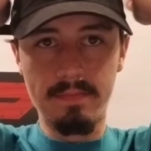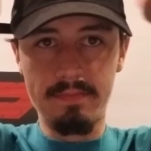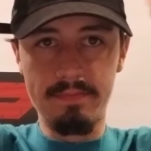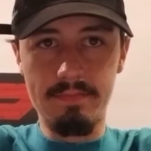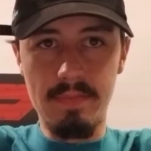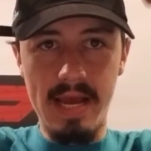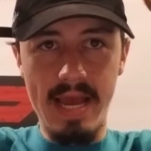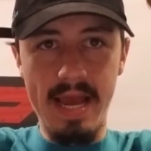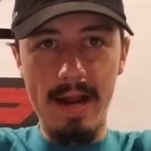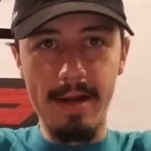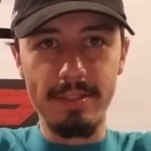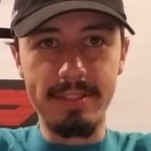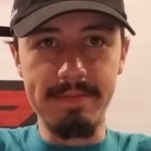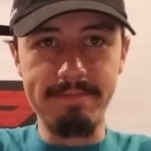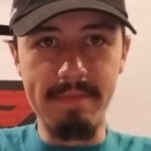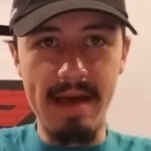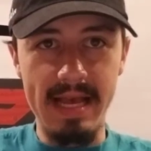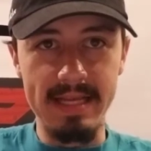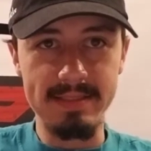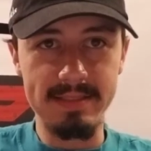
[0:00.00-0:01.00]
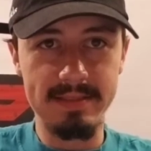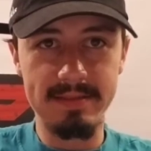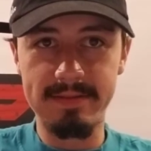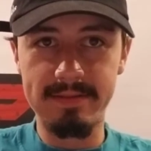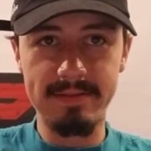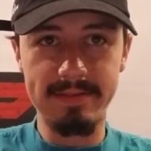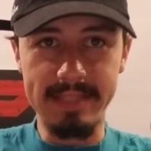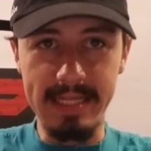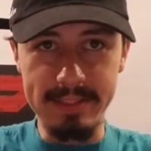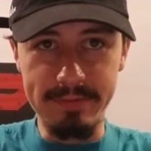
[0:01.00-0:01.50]
My hair is a mess.
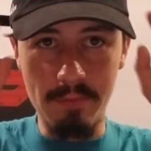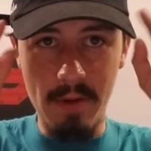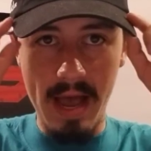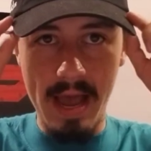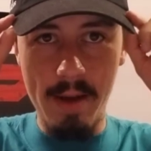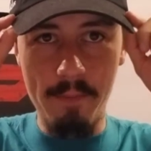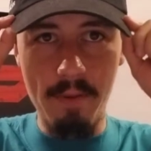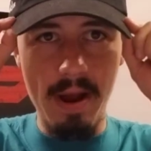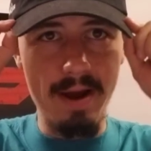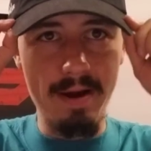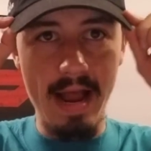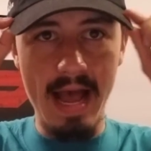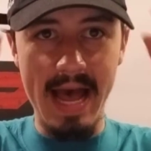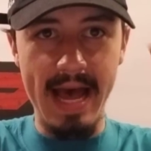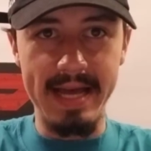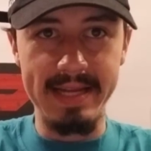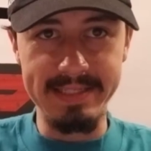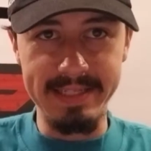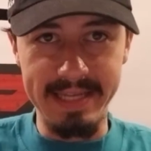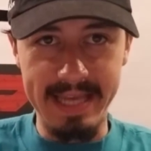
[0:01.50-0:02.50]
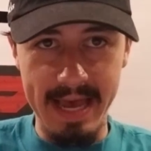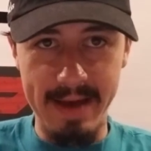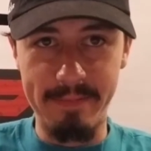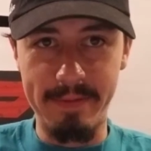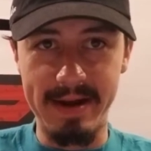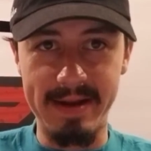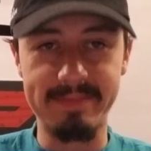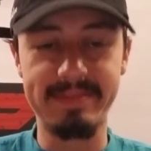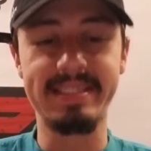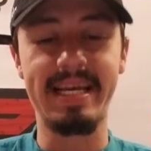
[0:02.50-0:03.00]
That's why I wear a hat. You get
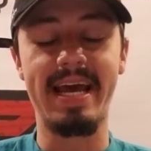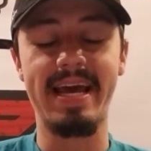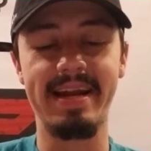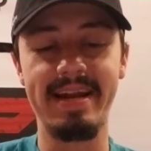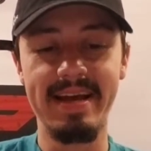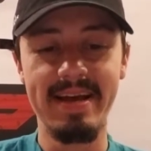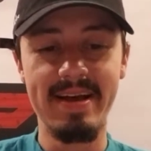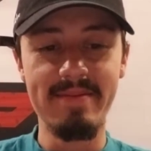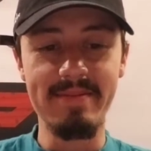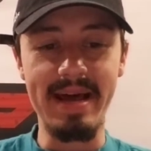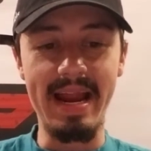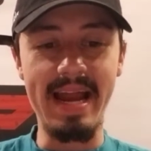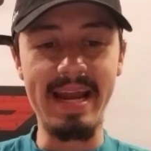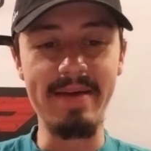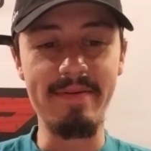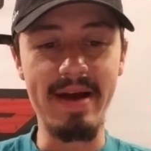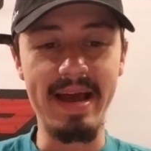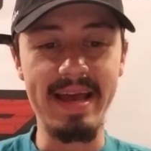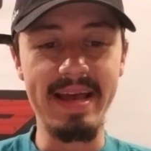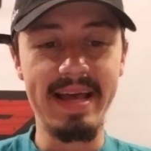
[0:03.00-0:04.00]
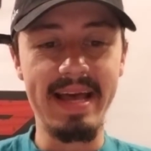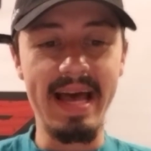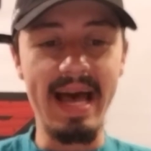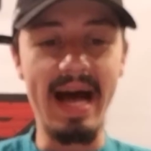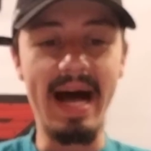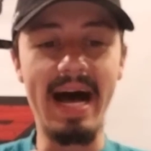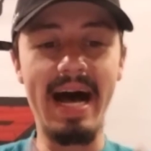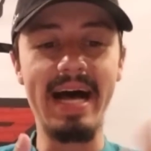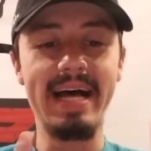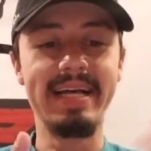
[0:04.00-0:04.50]
what I'm saying? But anyway,
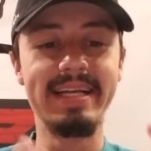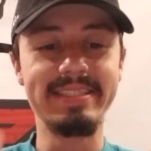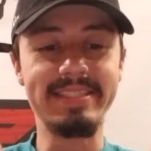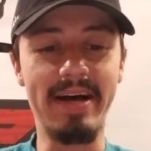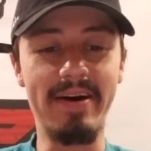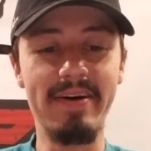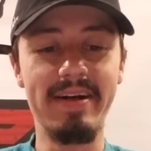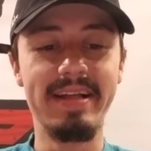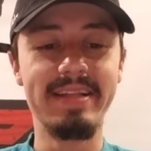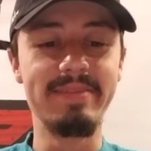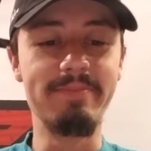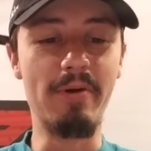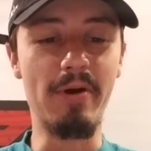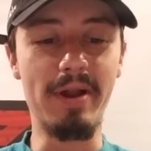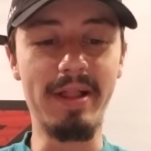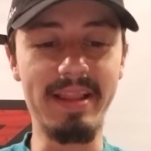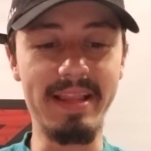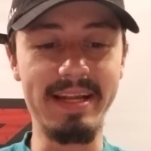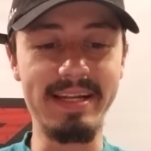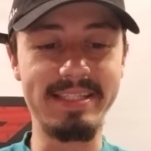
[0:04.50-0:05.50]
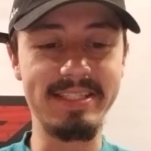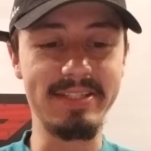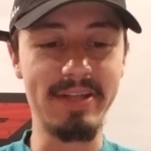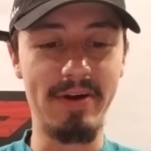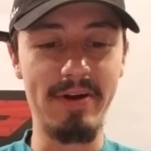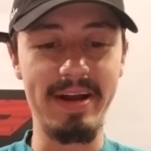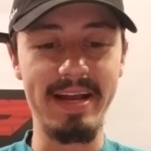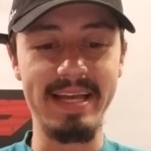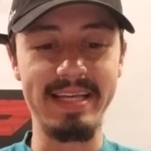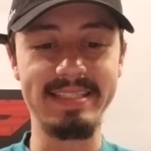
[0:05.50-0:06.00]
uh, so moral of the
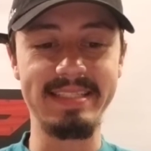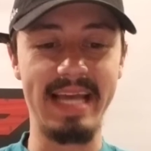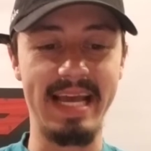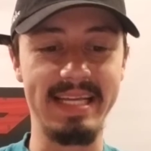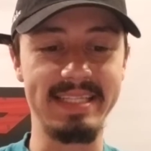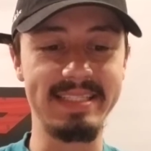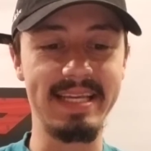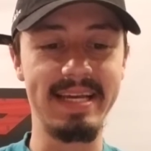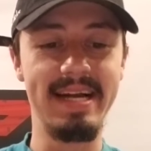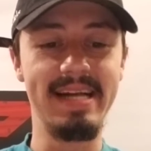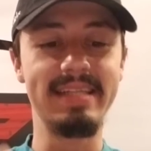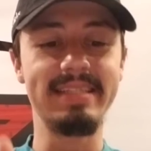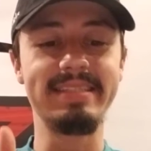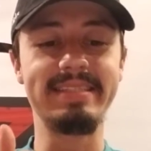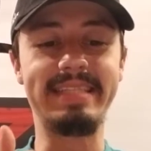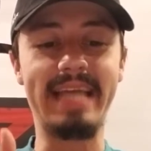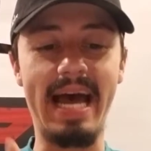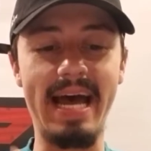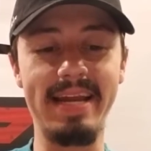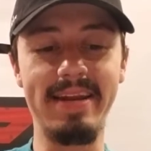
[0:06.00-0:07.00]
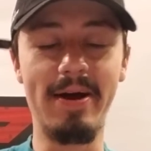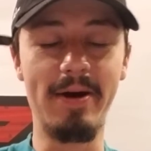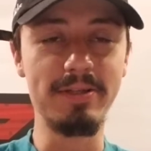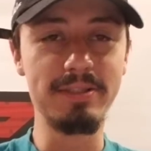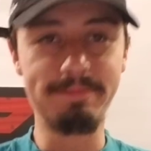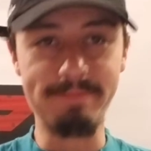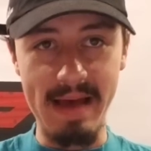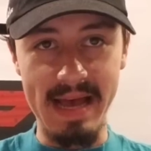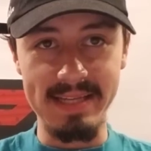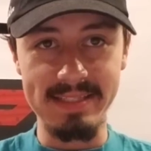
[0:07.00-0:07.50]
story is this. Dad
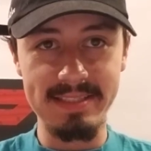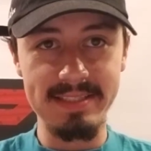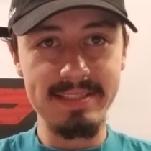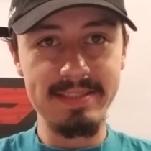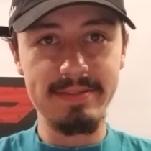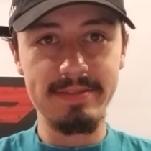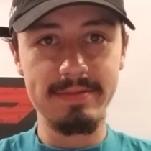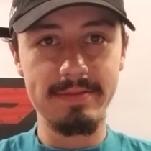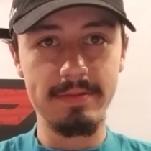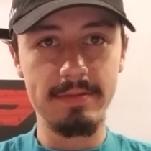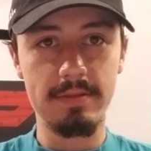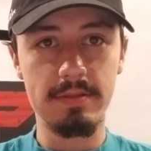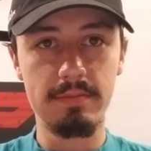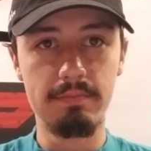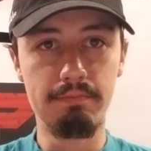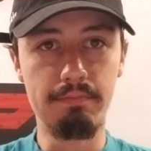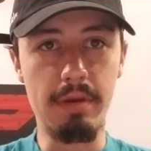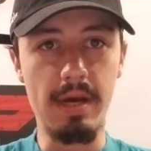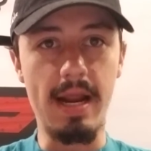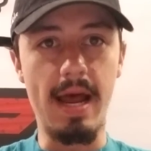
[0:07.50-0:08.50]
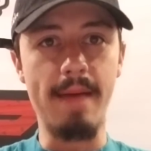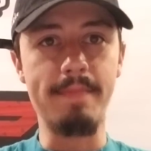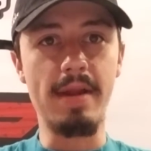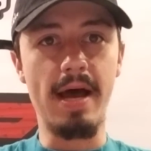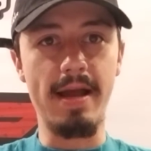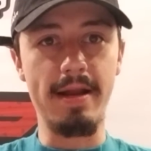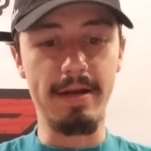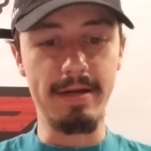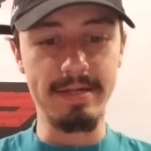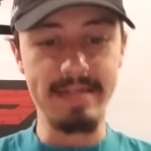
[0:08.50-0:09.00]
knows best, but I'm
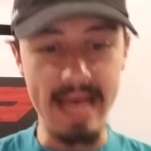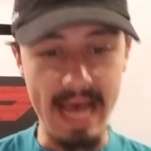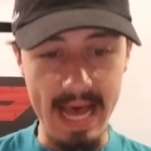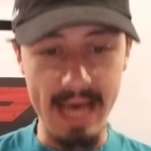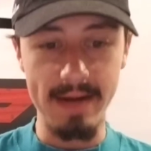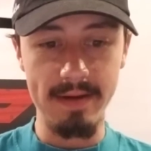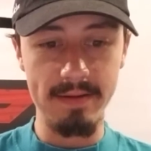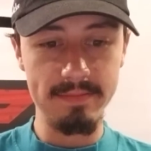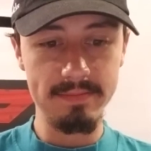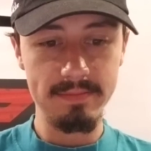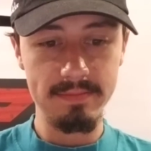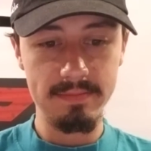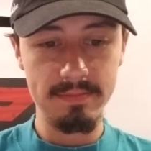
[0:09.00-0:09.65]
not your dad.